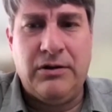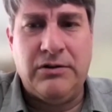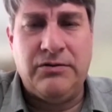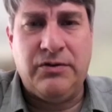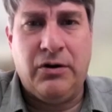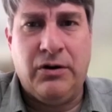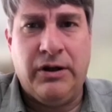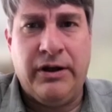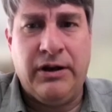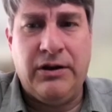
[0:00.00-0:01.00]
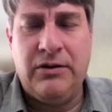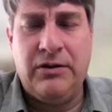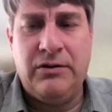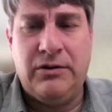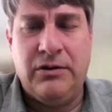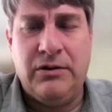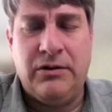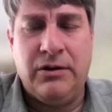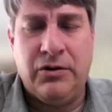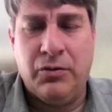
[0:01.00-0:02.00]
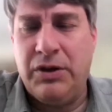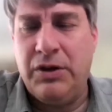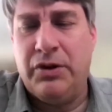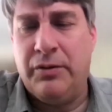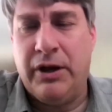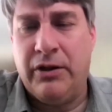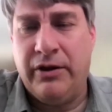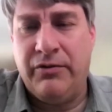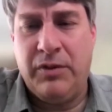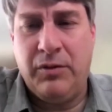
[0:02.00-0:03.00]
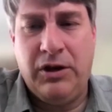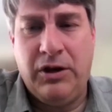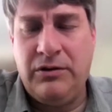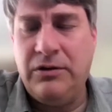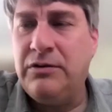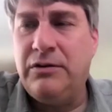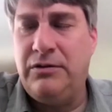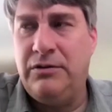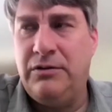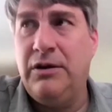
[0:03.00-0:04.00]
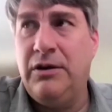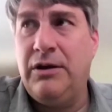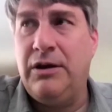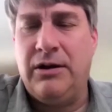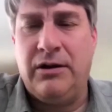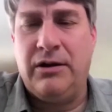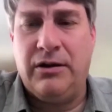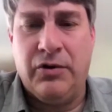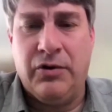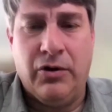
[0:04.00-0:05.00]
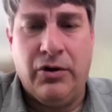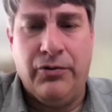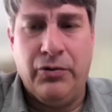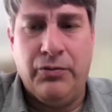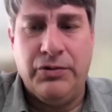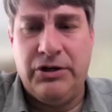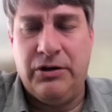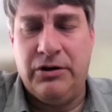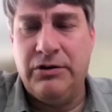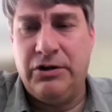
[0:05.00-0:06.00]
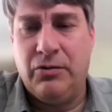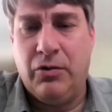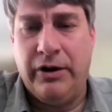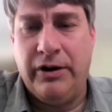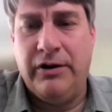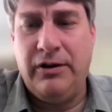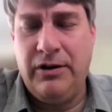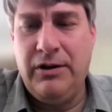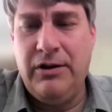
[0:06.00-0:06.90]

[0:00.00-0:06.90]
has felt like the other people in my life maybe hadn't given her all the room she had wanted.